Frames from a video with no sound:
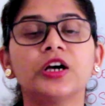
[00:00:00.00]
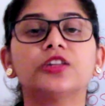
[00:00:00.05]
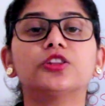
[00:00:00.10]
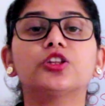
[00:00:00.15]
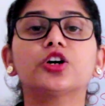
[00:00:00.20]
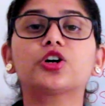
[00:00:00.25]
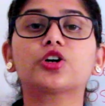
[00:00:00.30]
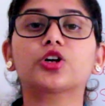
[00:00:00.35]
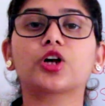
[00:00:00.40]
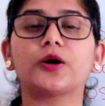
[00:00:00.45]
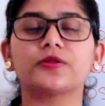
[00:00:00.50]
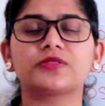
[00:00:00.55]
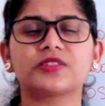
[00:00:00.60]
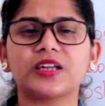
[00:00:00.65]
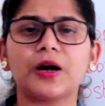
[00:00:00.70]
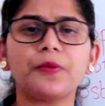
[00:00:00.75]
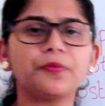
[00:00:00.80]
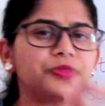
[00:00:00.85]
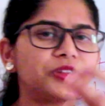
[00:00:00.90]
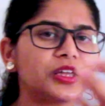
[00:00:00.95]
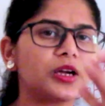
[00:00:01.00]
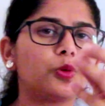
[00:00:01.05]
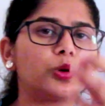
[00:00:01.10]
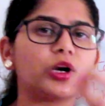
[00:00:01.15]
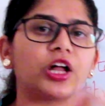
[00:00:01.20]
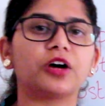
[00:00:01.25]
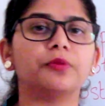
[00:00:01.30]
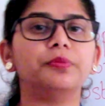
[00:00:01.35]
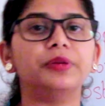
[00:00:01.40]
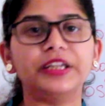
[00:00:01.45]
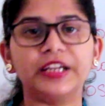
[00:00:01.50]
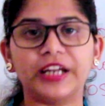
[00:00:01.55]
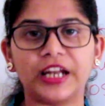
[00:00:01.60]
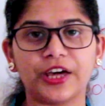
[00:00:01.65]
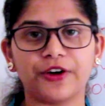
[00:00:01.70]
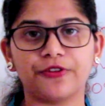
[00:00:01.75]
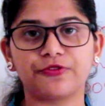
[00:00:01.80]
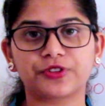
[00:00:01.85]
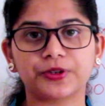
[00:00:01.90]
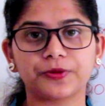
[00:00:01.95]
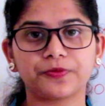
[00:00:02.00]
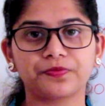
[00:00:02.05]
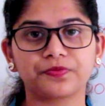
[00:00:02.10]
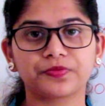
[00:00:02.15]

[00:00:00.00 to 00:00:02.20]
the crop, something would have been left.